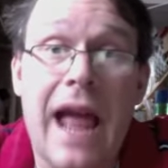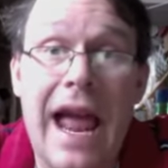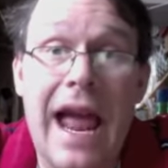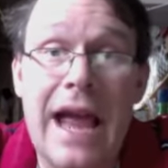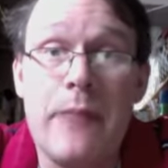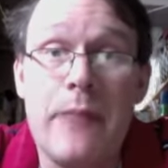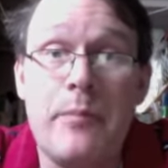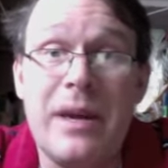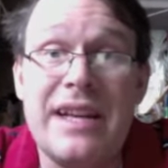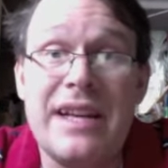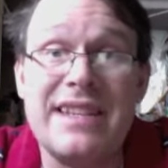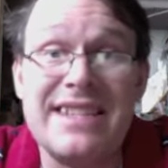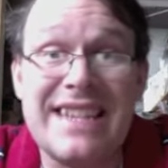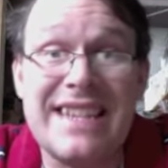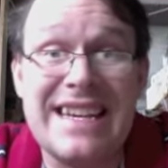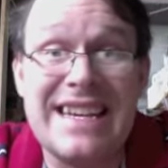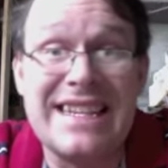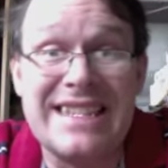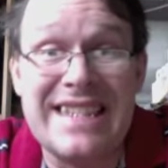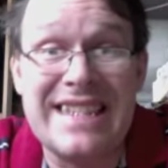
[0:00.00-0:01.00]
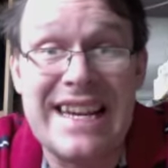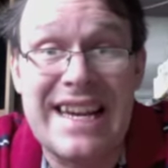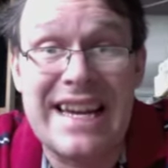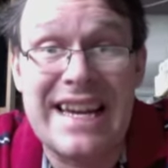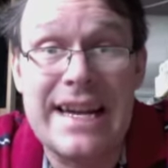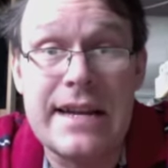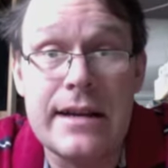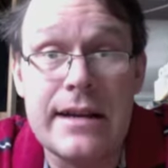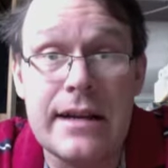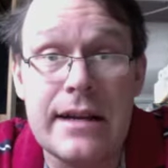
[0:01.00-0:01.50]
A, B, C,
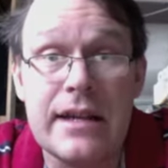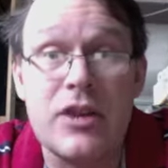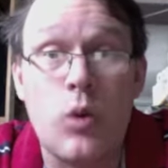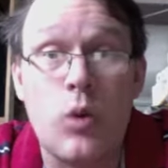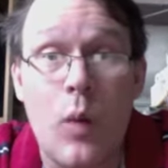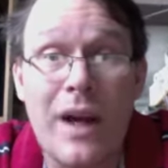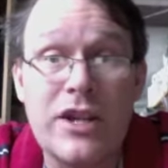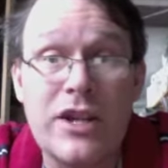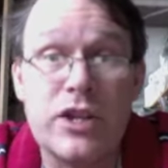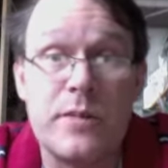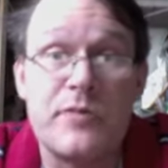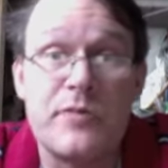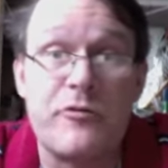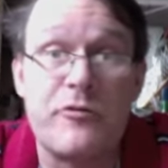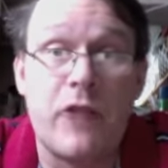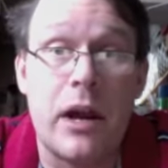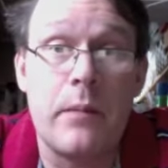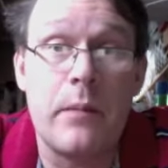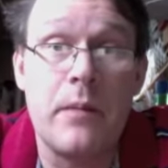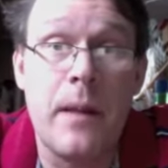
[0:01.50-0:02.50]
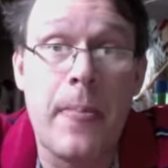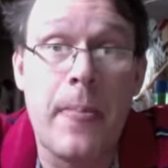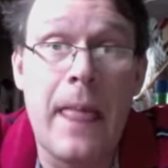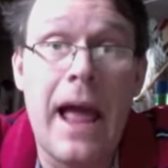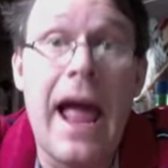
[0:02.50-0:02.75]
D in the white ship's frame,